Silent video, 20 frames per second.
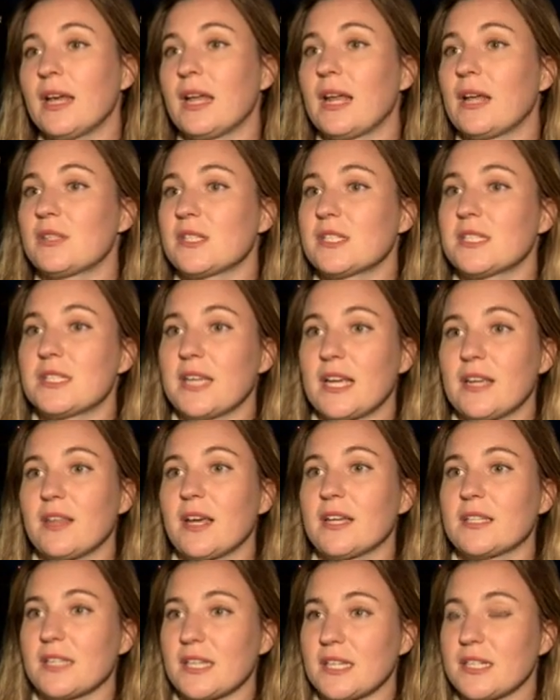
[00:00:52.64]
It allows us to take
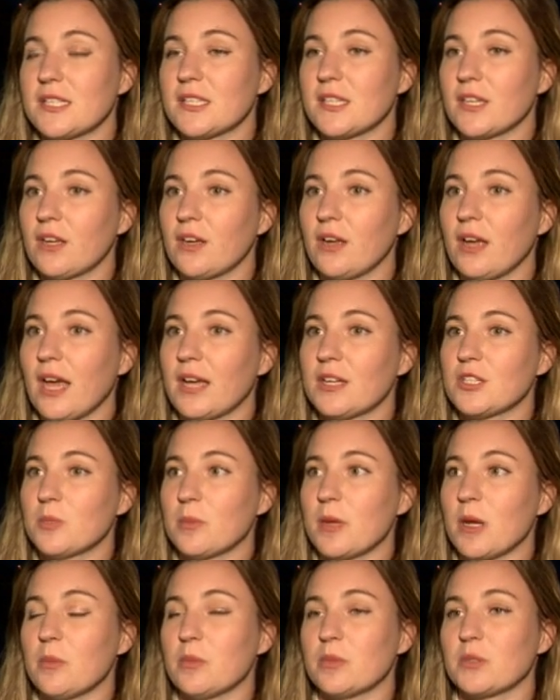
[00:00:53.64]
that data and
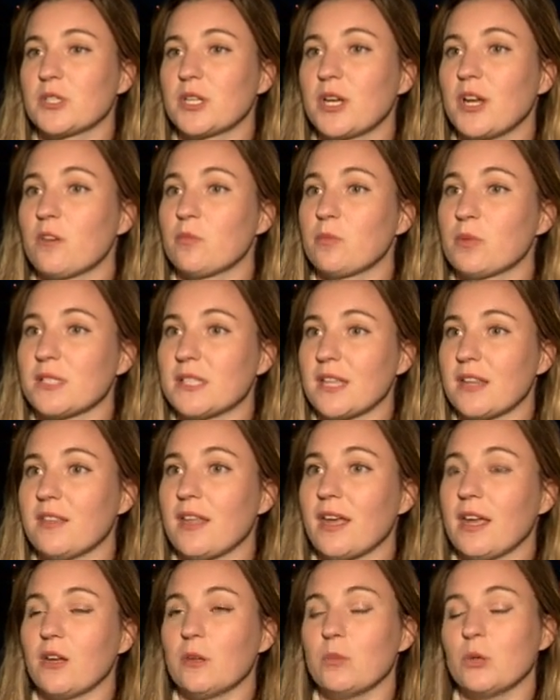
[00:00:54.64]
to be able to kind of
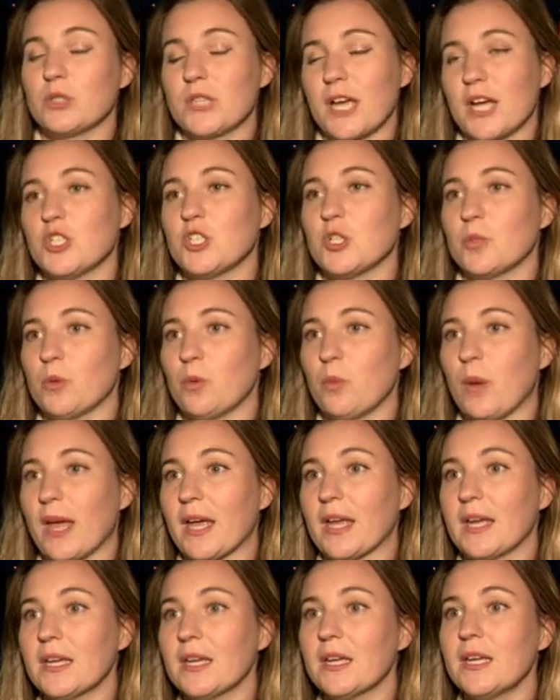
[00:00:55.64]
present that in a more tangible
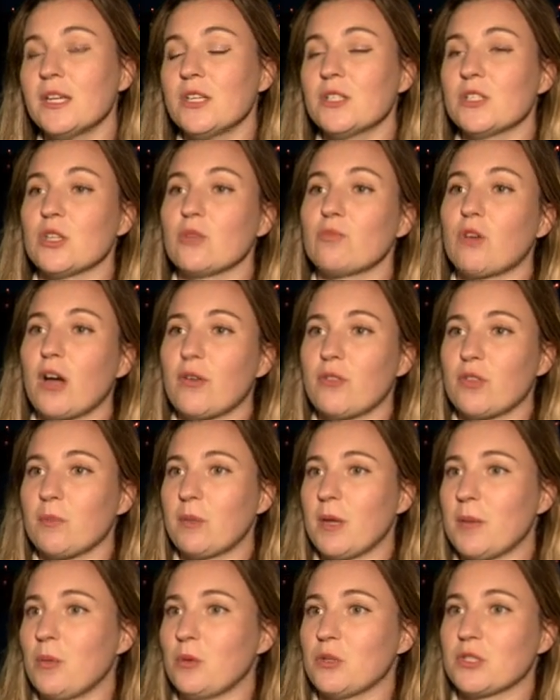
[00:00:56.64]
way so that rather
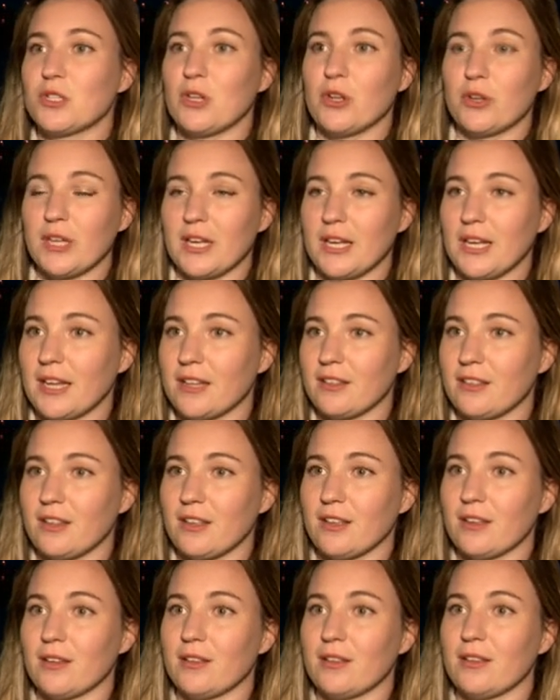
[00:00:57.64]
than people just looking at
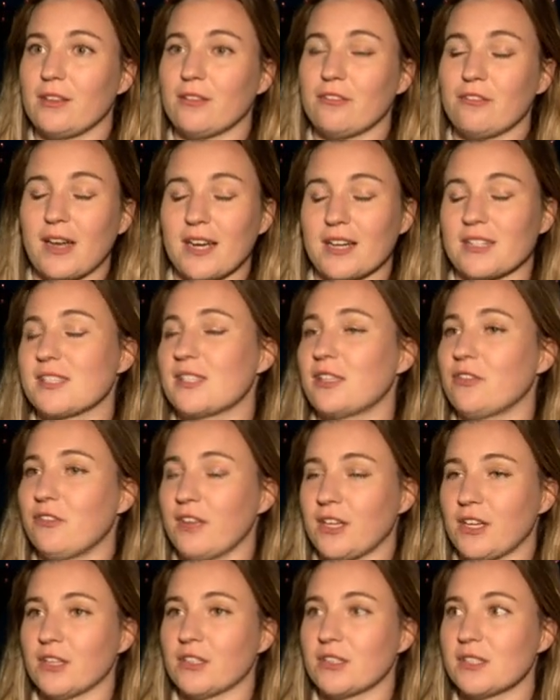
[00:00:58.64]
the, the facts, the
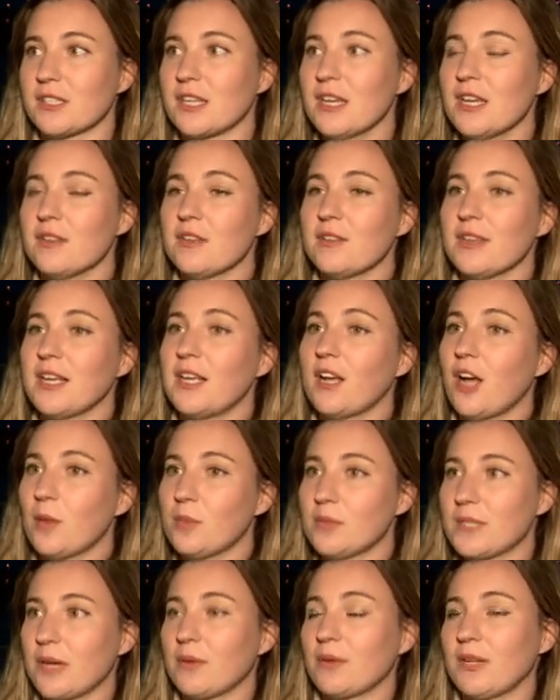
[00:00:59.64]
figures, that they can
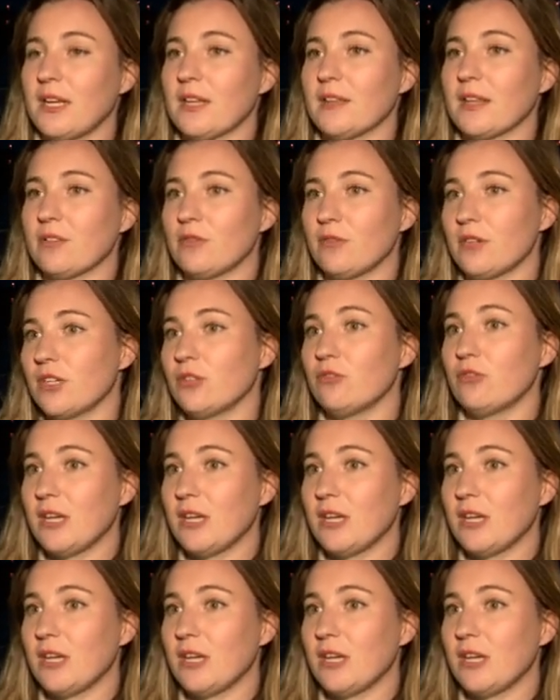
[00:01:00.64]
come down here, they, we can